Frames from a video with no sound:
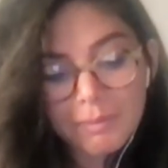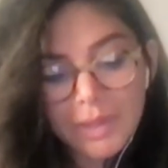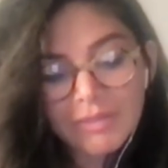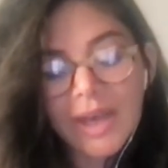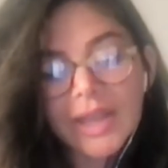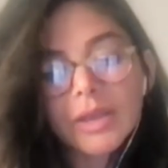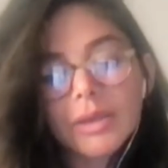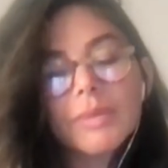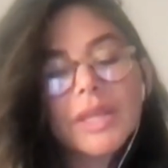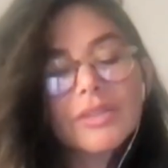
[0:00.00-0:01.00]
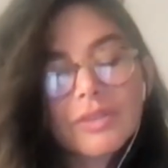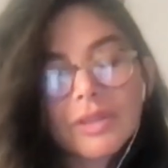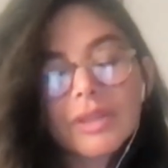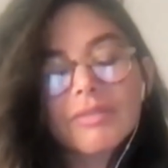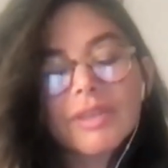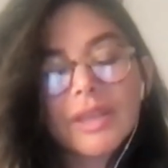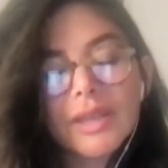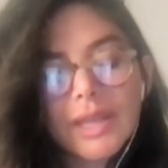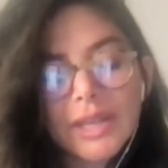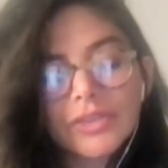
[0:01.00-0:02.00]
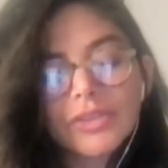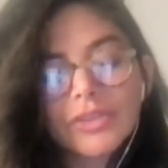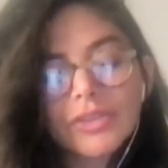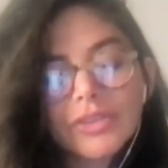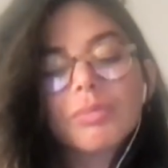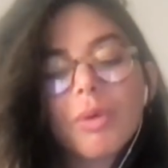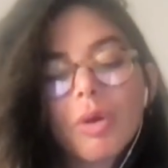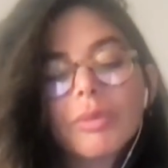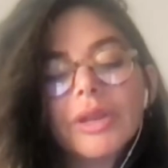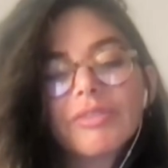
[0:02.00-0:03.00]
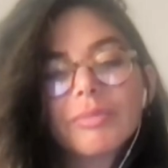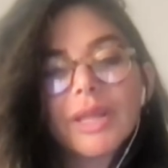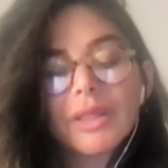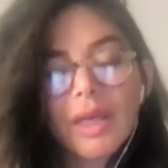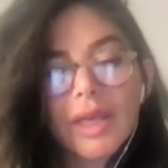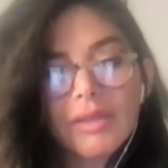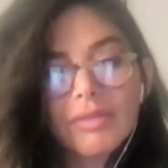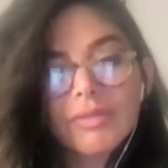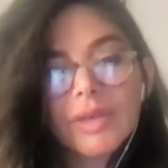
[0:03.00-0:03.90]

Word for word: if I commit to living into each moment of my life,